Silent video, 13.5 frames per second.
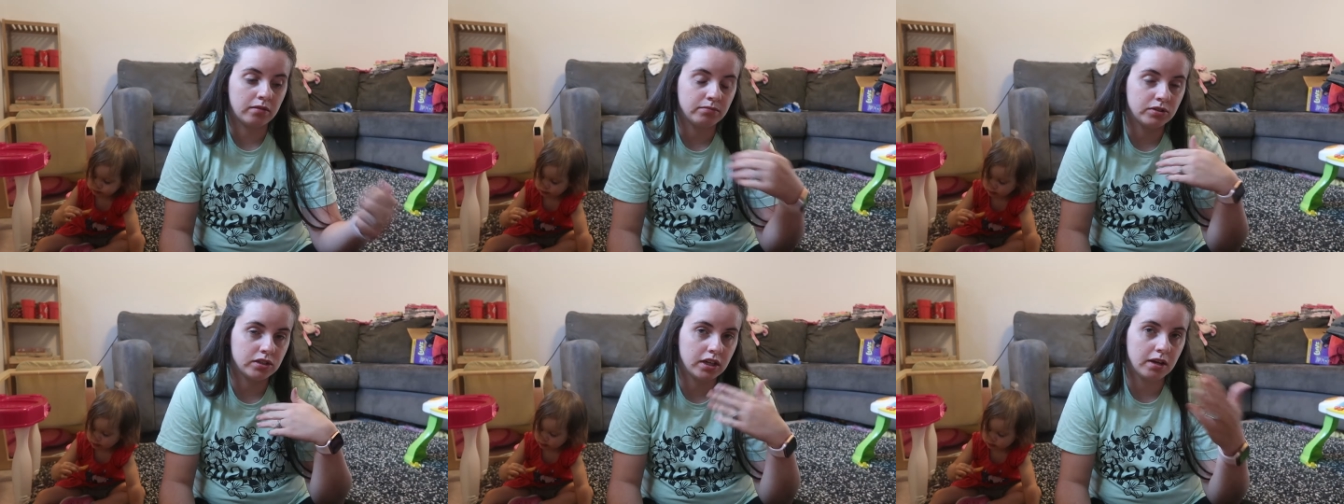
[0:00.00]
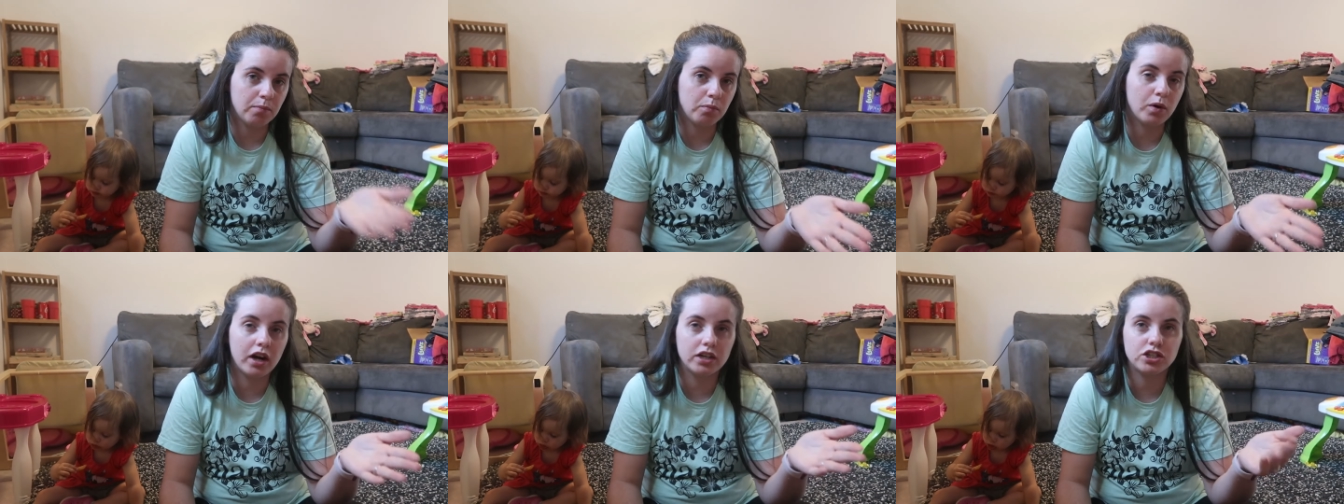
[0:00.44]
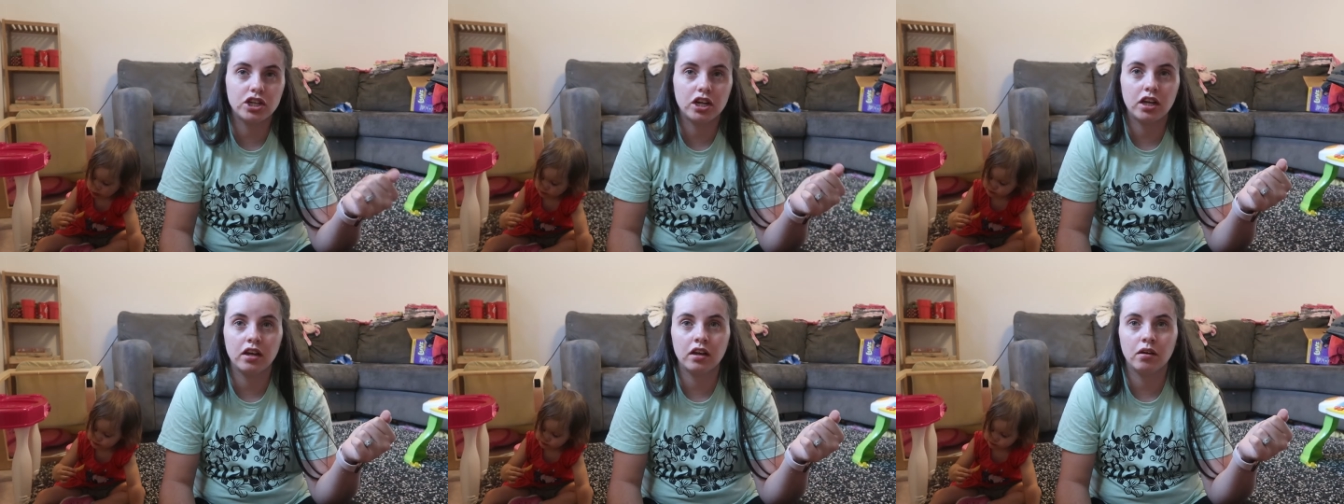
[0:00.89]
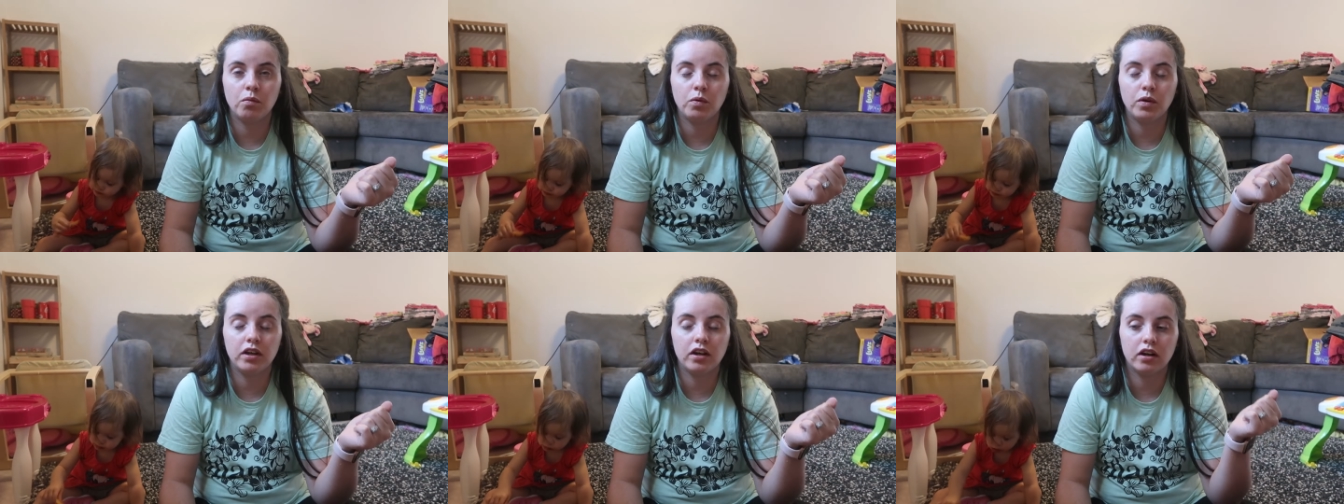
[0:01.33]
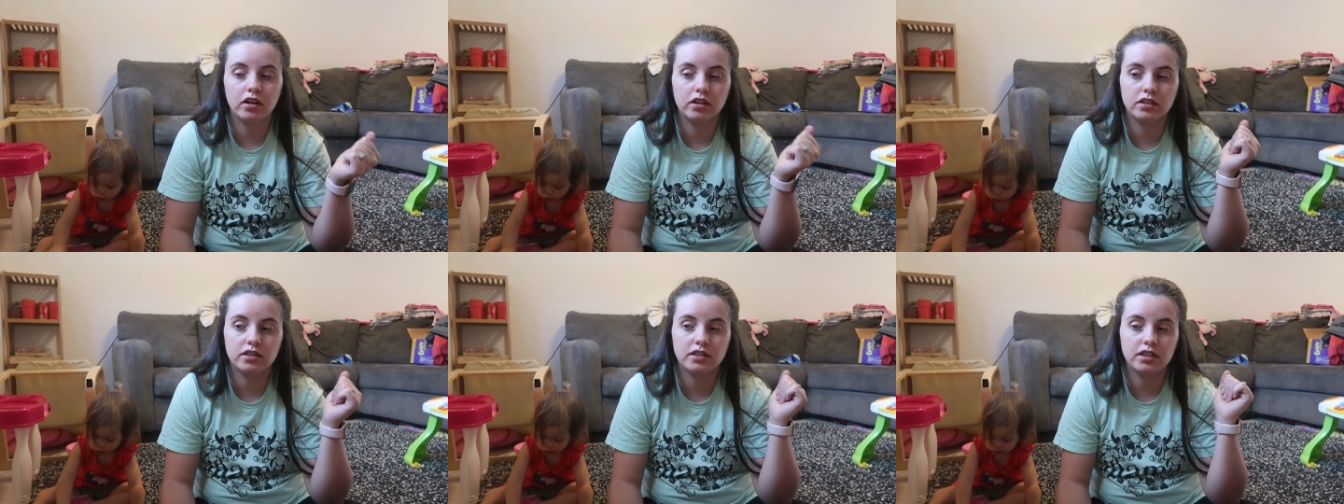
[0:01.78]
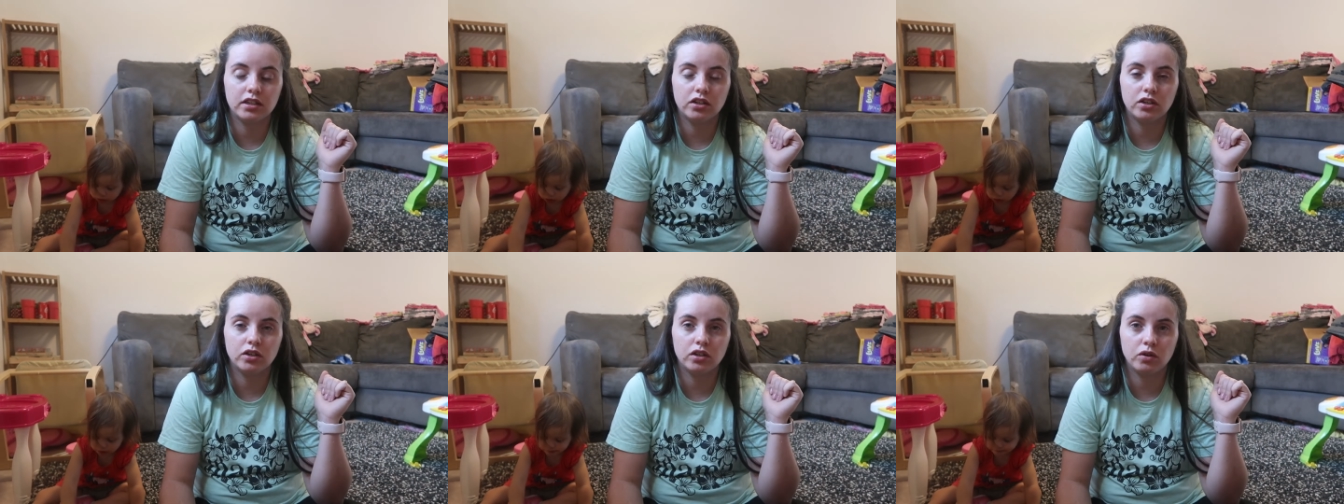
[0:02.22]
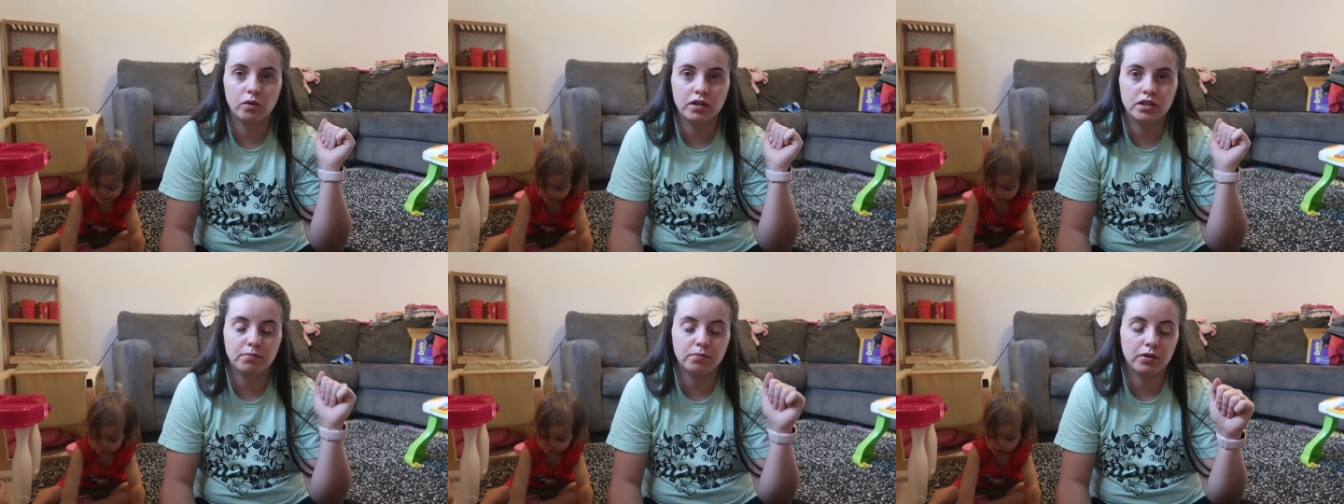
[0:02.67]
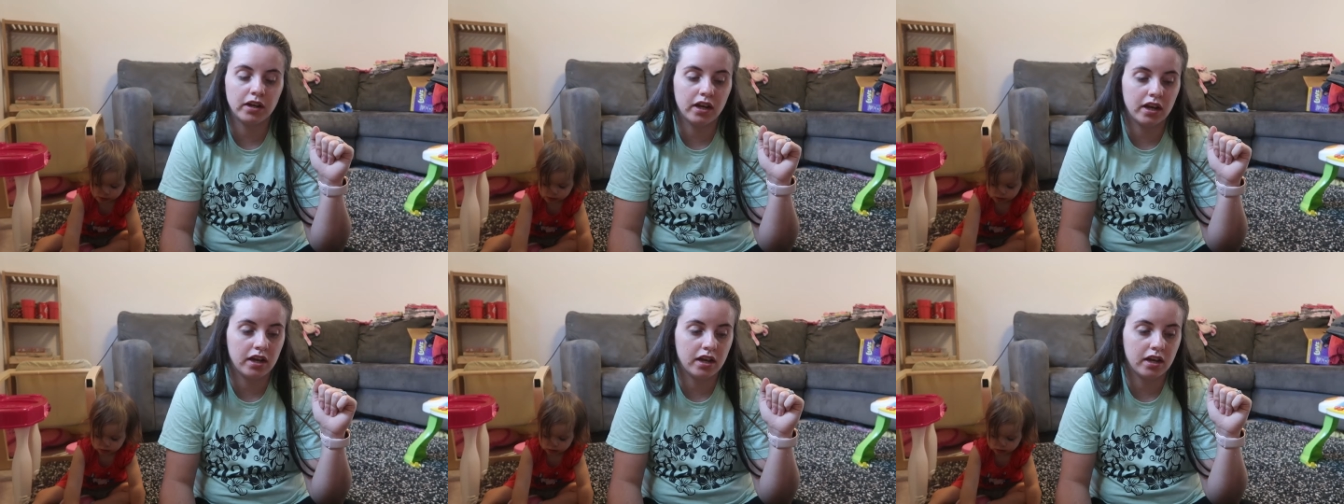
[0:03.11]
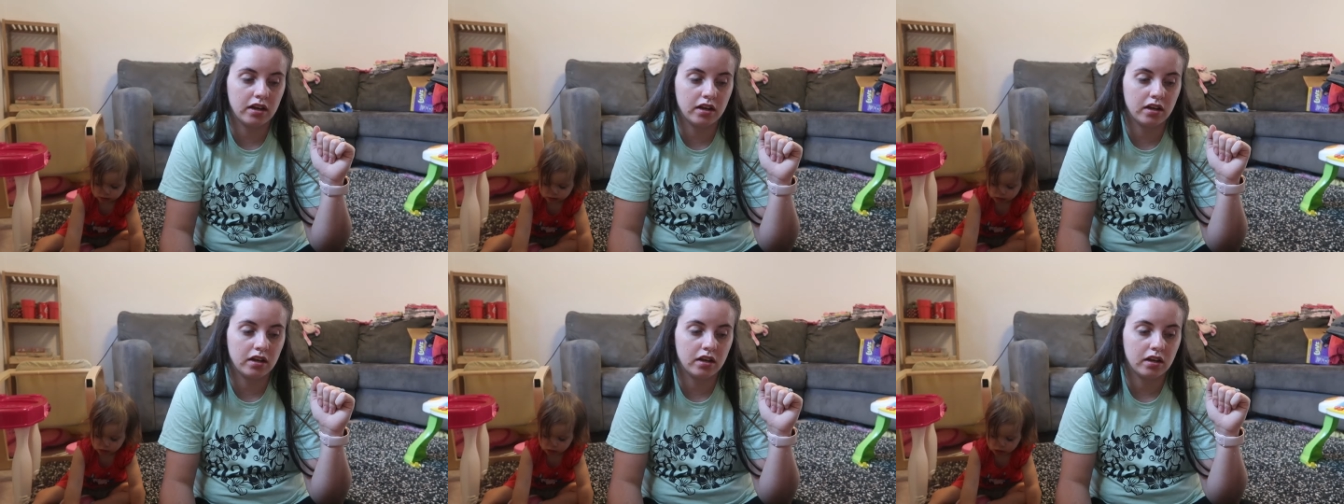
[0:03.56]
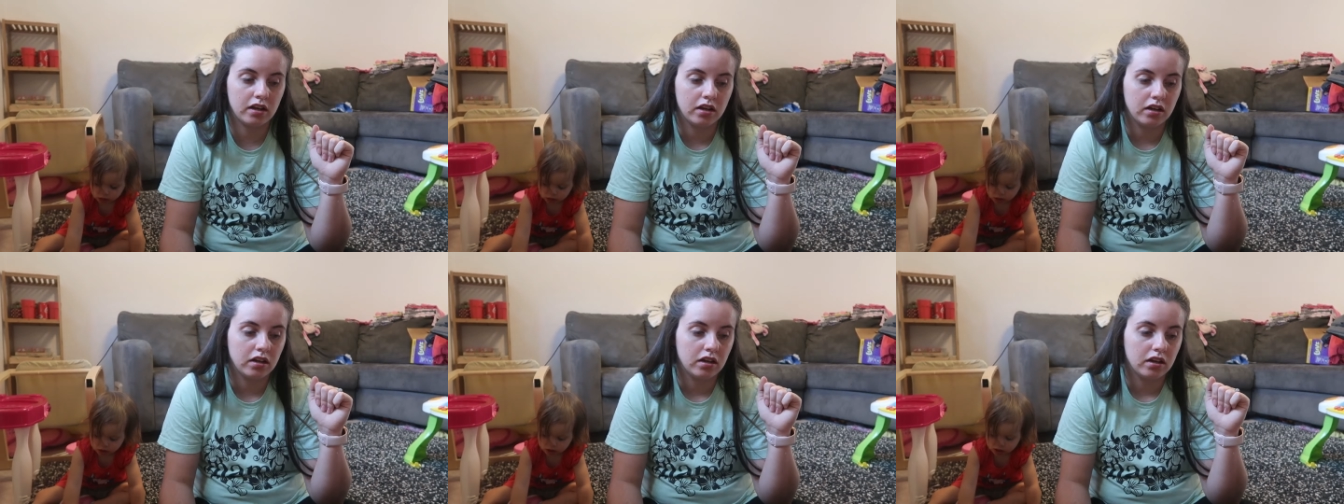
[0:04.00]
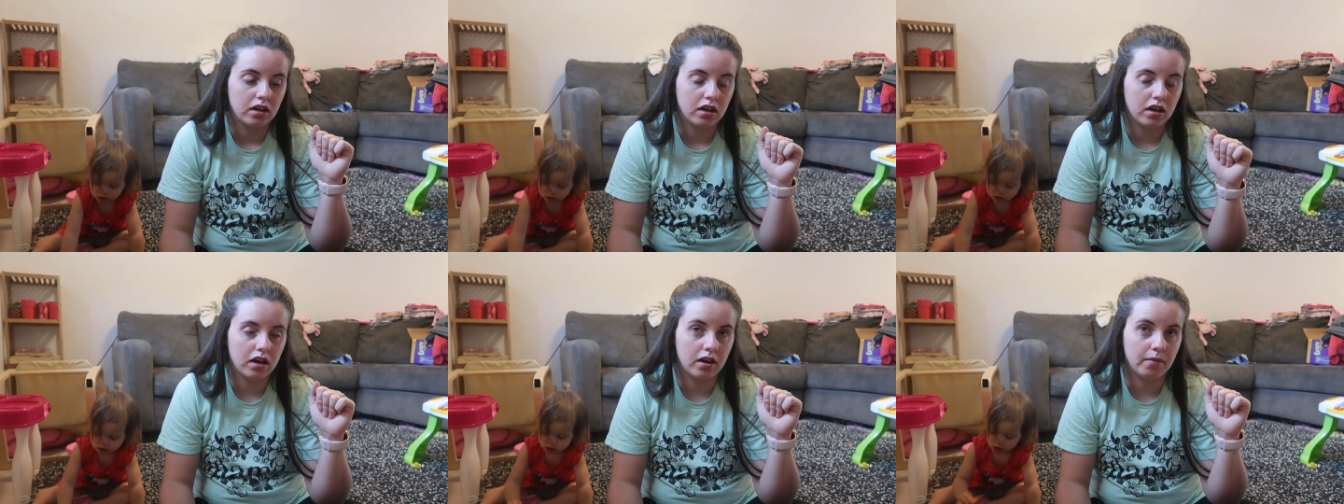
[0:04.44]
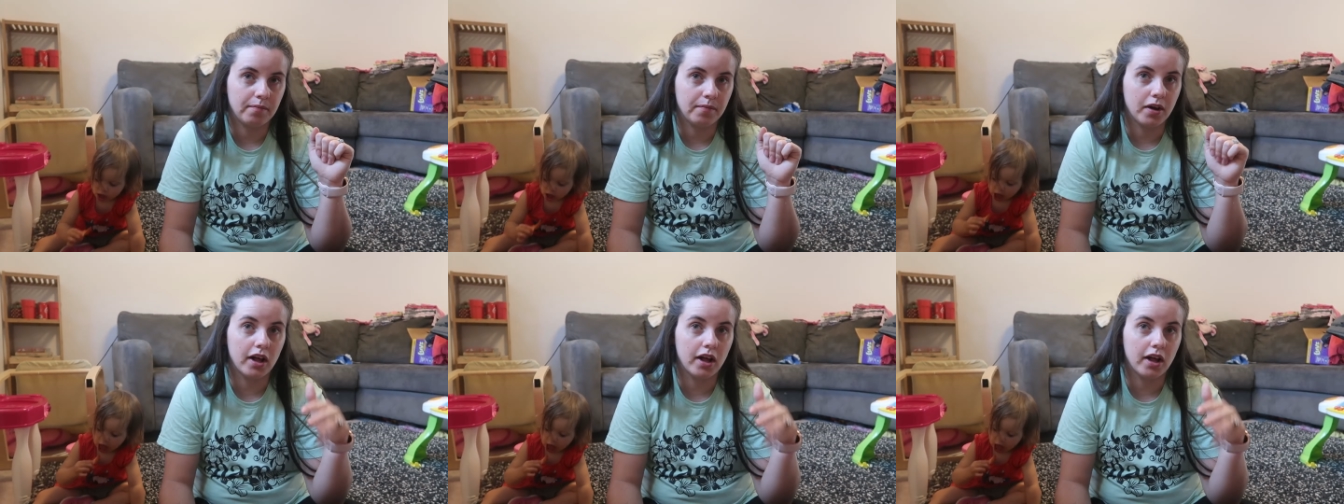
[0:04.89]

Um, keep watching. We are still going to bring in um,